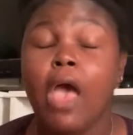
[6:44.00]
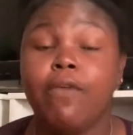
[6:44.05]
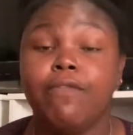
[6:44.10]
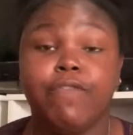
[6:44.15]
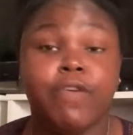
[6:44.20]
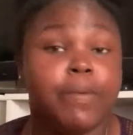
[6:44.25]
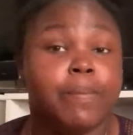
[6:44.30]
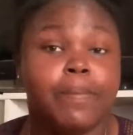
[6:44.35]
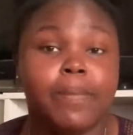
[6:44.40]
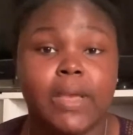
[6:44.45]

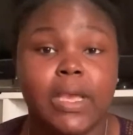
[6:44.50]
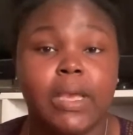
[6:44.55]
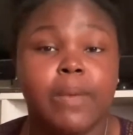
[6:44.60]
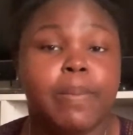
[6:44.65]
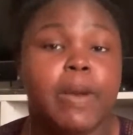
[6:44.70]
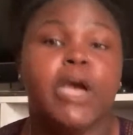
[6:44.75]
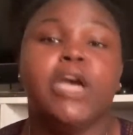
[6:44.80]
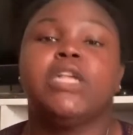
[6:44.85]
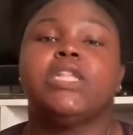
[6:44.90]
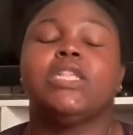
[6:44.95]
For me
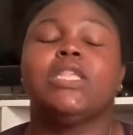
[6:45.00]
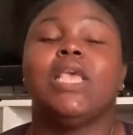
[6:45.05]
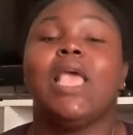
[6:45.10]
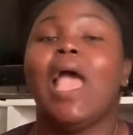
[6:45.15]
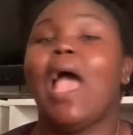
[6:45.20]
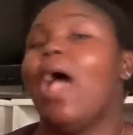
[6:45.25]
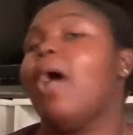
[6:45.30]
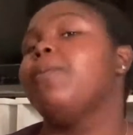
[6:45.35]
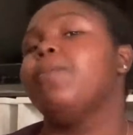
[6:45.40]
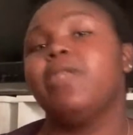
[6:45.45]
personally,
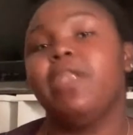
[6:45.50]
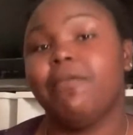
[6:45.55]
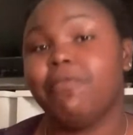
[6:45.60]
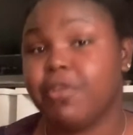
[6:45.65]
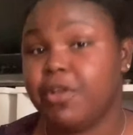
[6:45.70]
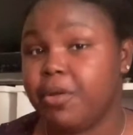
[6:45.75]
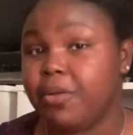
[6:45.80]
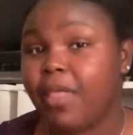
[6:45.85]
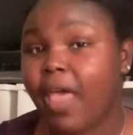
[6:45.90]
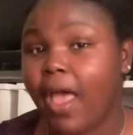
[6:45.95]
I would never
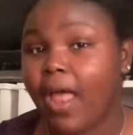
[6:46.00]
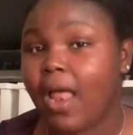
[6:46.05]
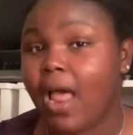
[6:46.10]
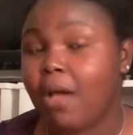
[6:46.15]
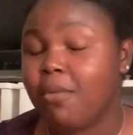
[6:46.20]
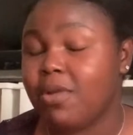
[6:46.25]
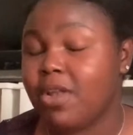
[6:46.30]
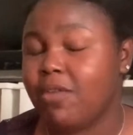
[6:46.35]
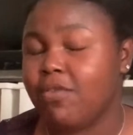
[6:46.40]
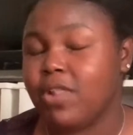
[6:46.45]
do that.
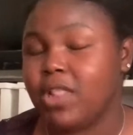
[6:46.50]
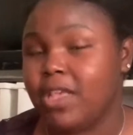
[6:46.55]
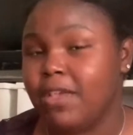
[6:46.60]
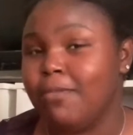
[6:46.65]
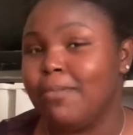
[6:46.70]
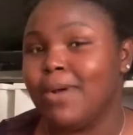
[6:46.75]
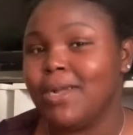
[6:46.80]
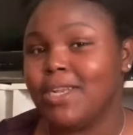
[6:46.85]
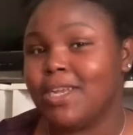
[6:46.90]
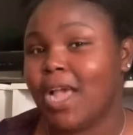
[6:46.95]
I would never
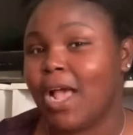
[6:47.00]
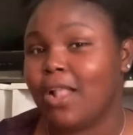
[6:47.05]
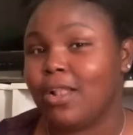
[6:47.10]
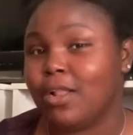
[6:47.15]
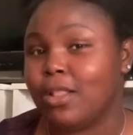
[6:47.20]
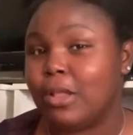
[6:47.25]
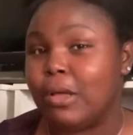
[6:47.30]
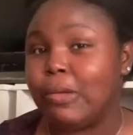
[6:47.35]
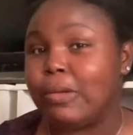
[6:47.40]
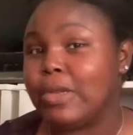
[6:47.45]
leave my child
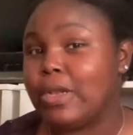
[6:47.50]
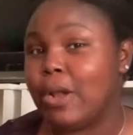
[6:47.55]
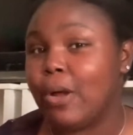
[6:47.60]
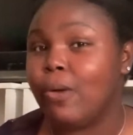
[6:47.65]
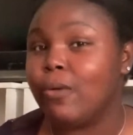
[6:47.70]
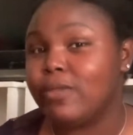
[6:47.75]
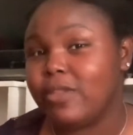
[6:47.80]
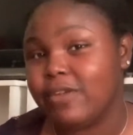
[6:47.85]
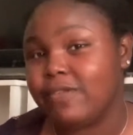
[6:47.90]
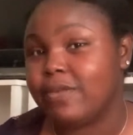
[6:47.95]
alone in a
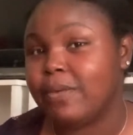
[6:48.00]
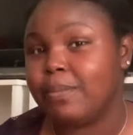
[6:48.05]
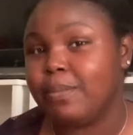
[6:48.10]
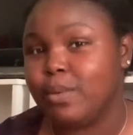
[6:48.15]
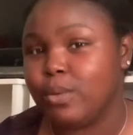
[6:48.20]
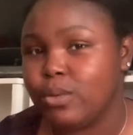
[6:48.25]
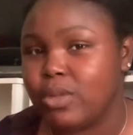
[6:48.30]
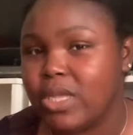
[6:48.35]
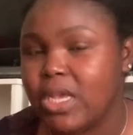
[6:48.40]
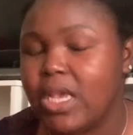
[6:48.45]
whole different
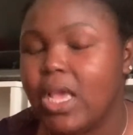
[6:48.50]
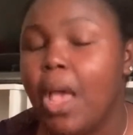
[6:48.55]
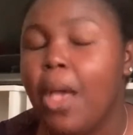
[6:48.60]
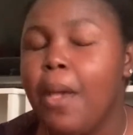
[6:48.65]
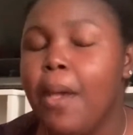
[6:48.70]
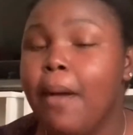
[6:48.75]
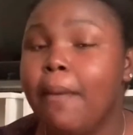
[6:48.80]
building.